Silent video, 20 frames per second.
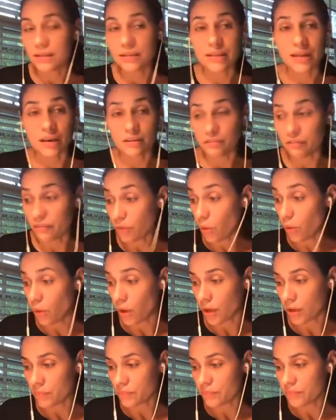
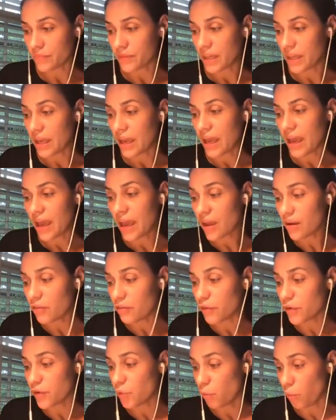Therefore,
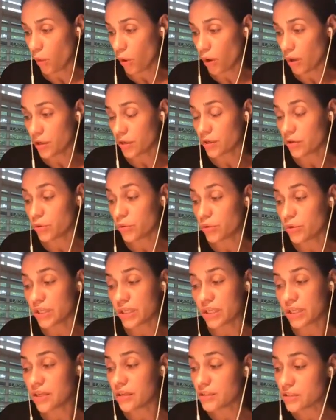everyone who
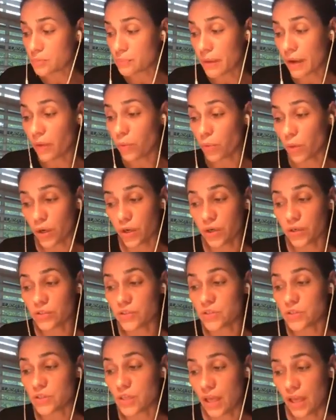hears my
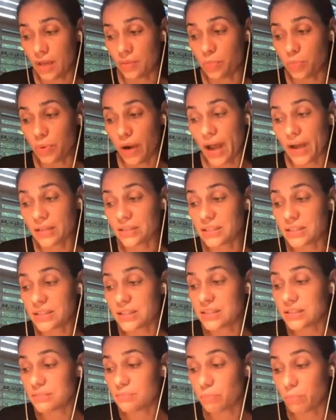words and
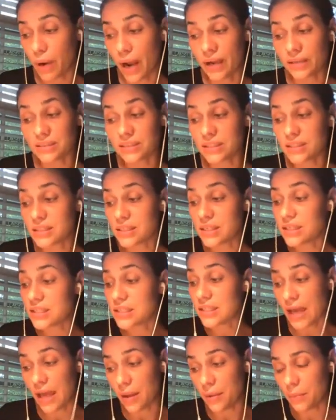
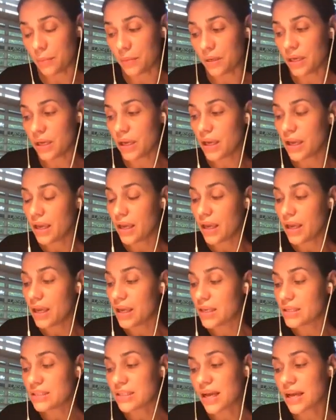practices them
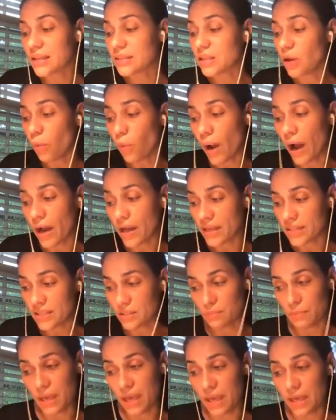is like the wise
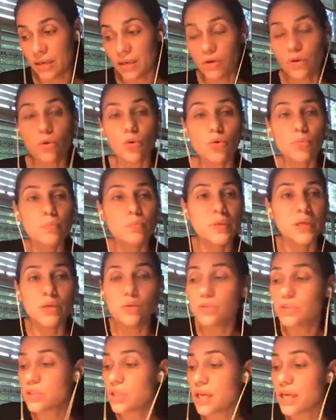man who
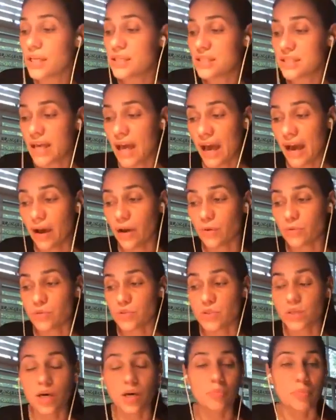built his
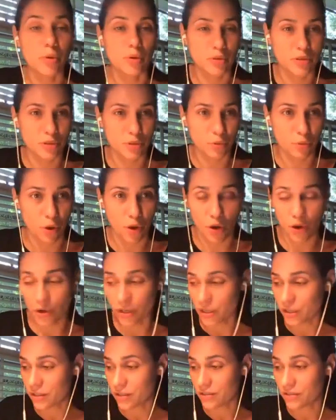house upon the
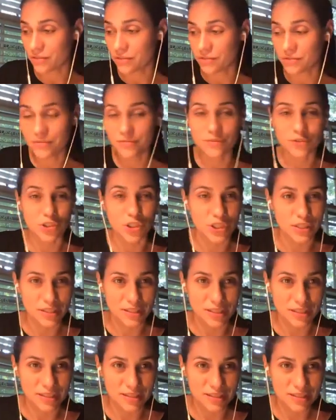rock,
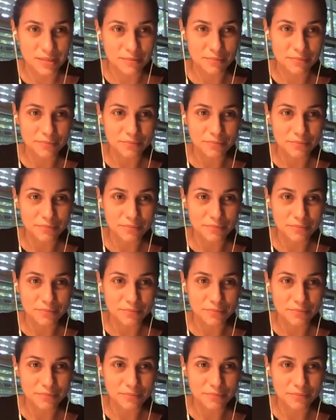Jesus.